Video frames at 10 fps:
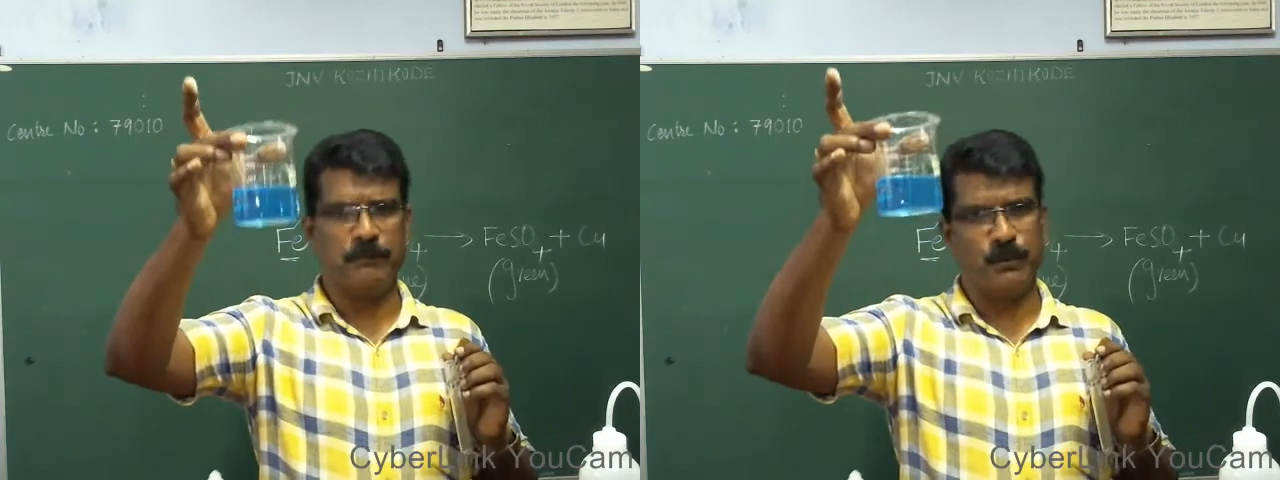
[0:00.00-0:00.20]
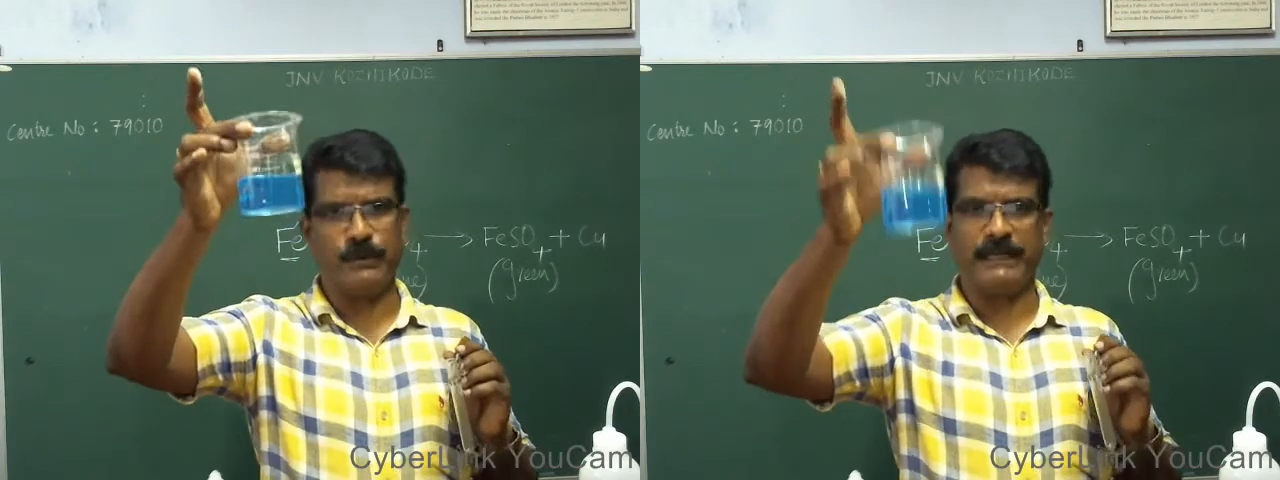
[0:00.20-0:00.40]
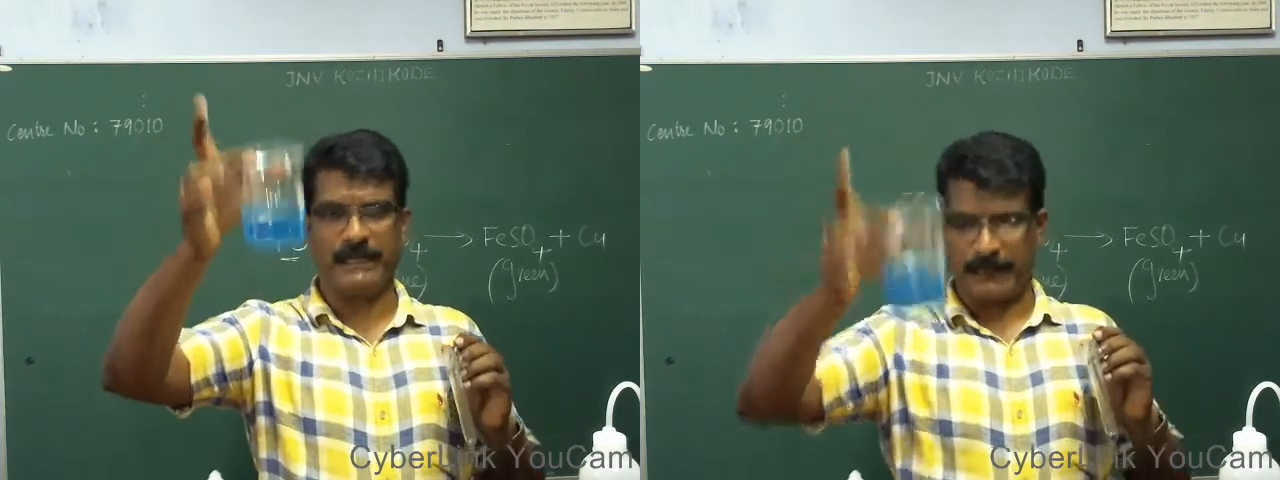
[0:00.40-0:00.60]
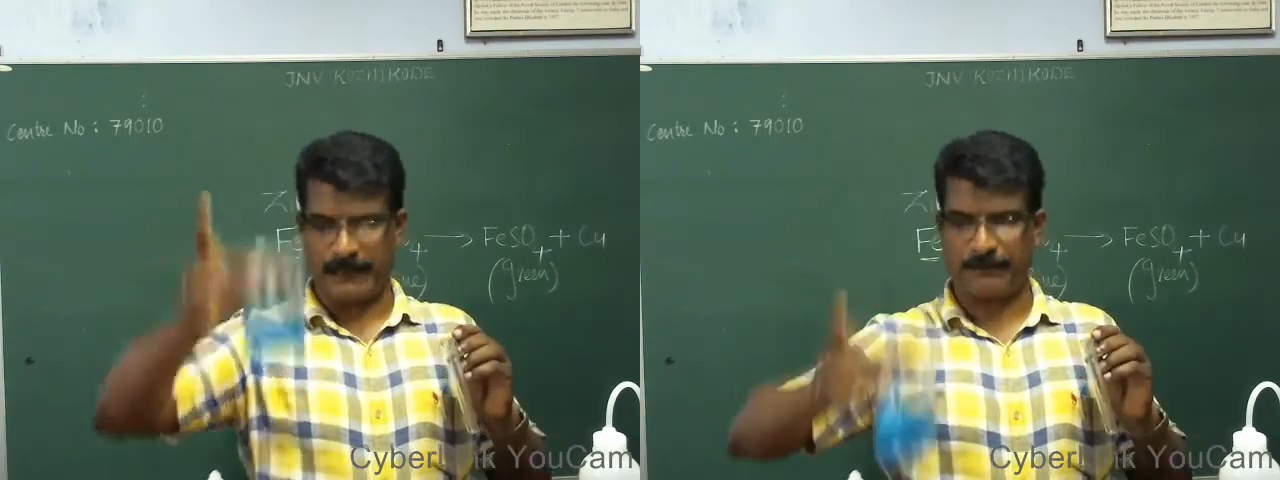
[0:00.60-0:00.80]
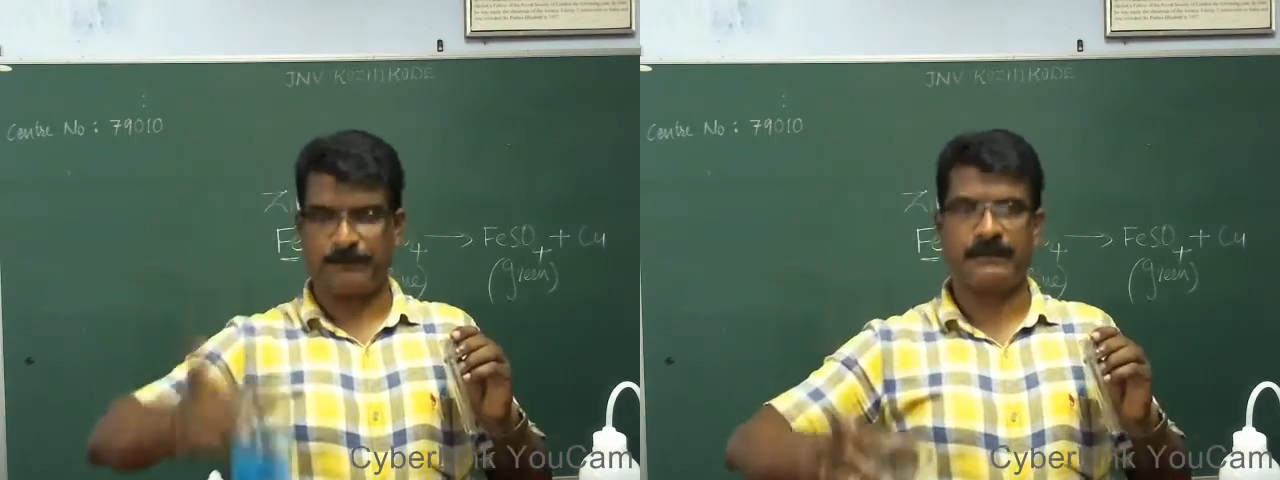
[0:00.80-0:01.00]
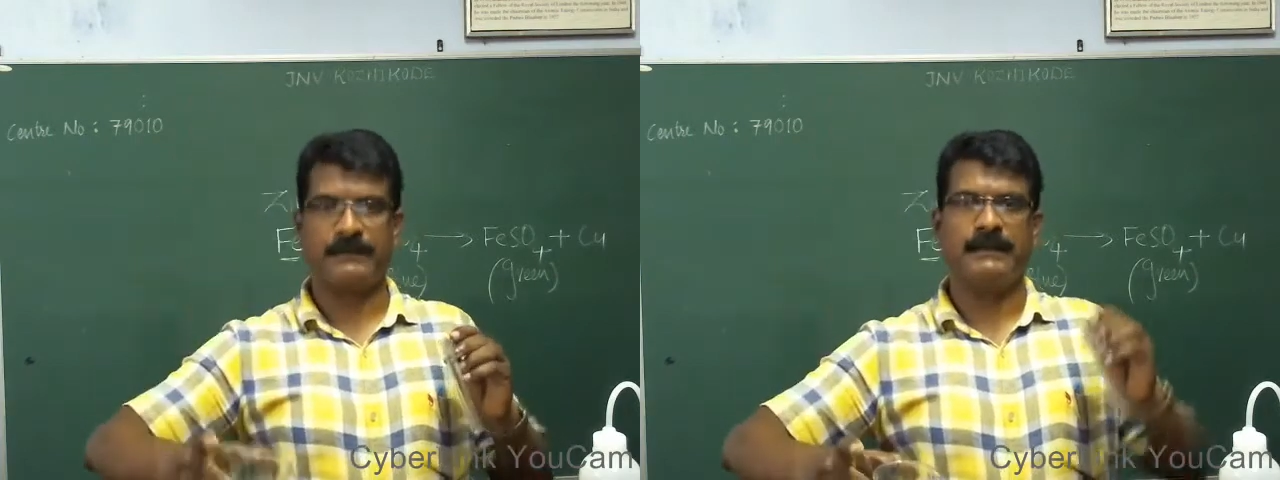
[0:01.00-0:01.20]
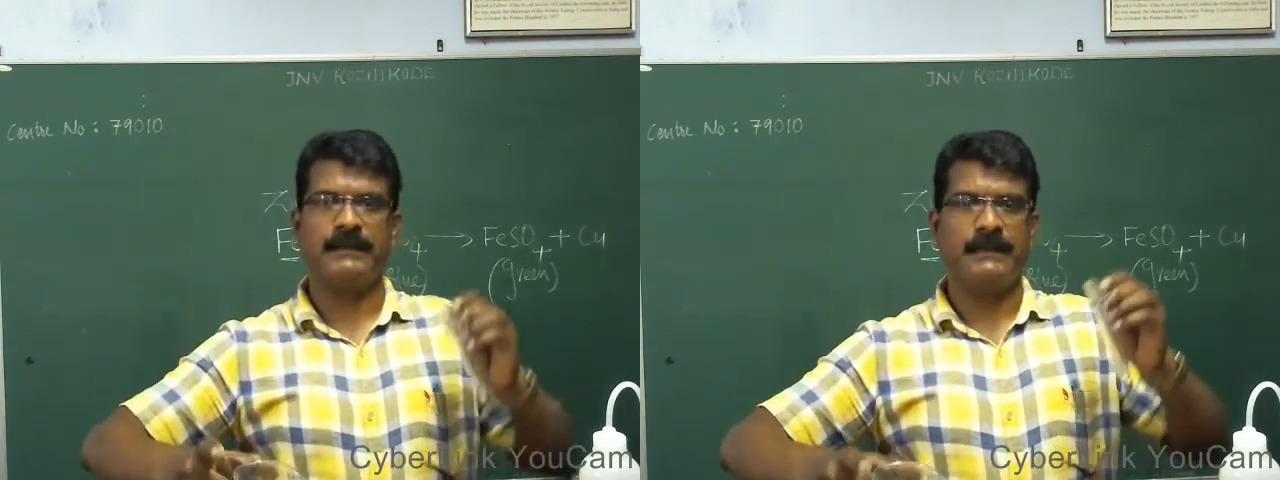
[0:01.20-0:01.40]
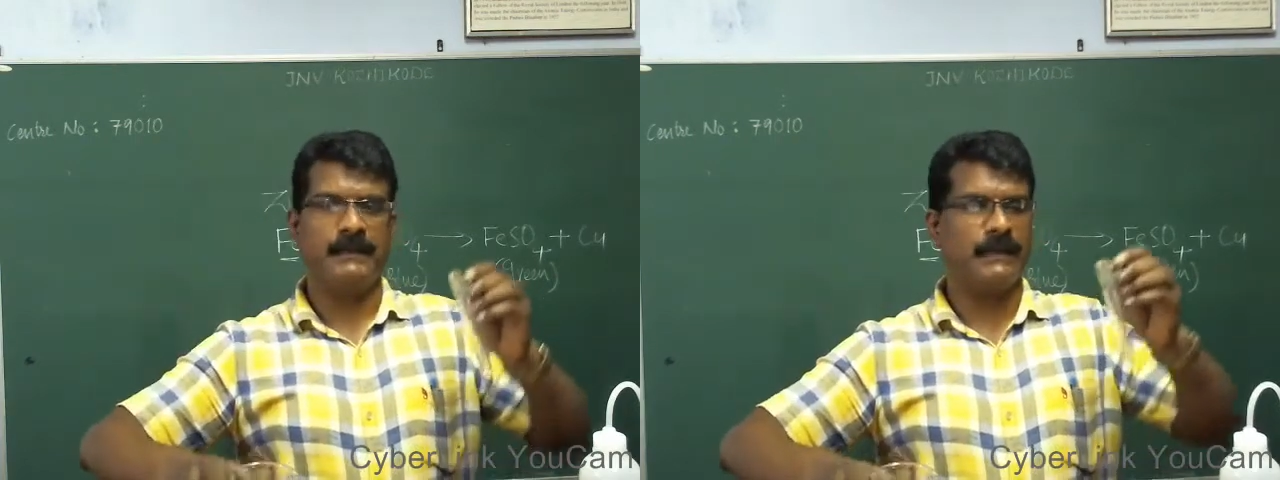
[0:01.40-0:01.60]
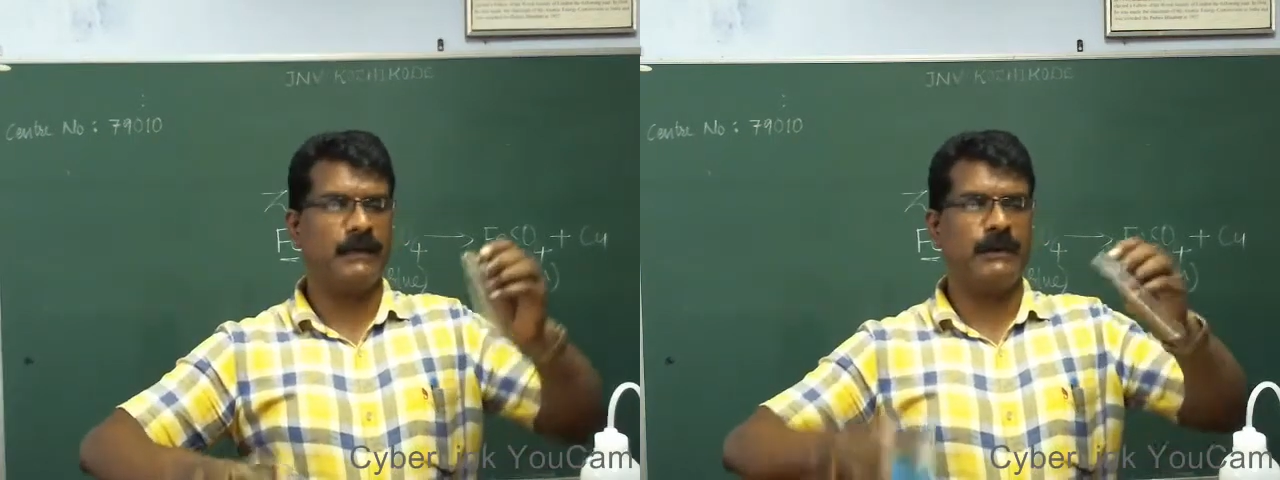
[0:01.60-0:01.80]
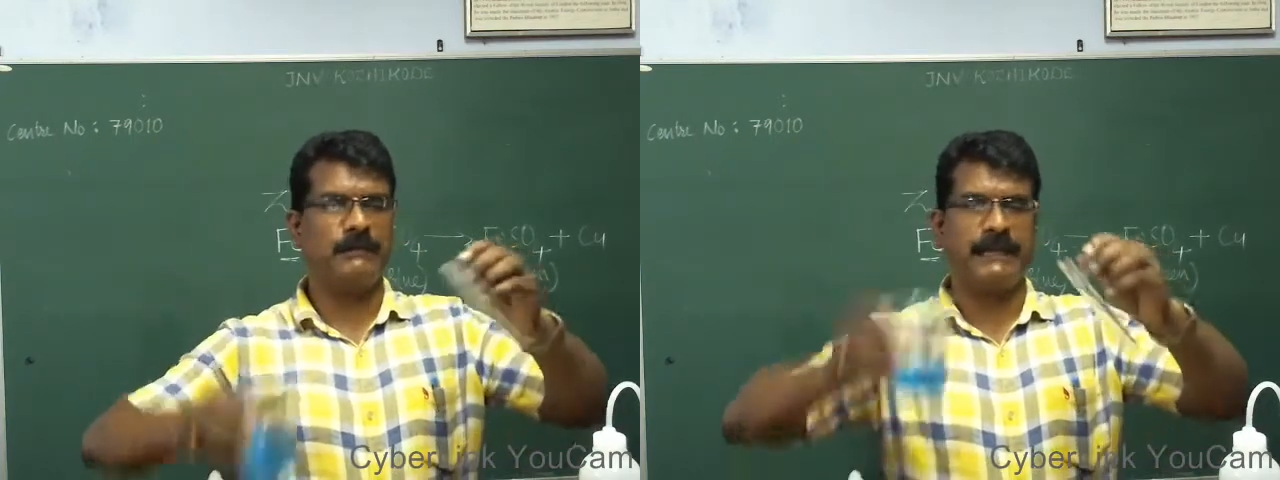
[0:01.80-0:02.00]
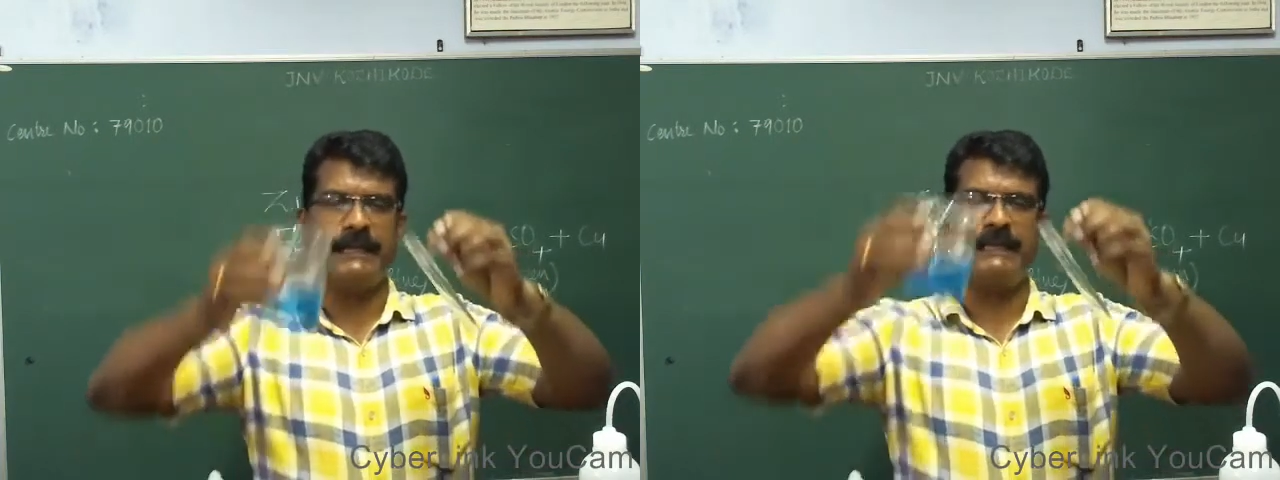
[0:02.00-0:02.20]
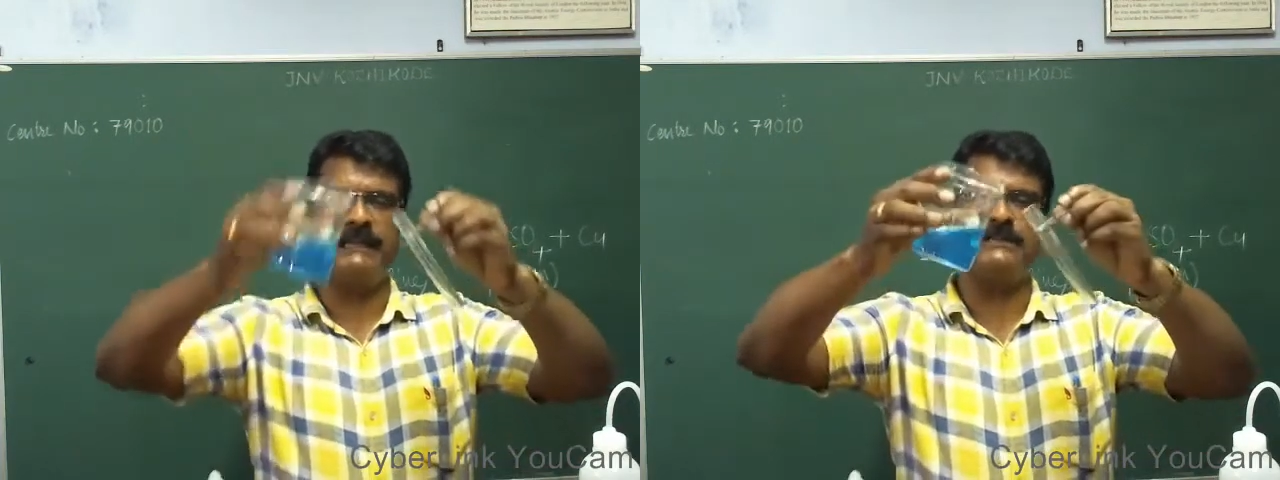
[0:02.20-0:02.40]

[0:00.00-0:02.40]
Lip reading: blue in color. Now I am taking this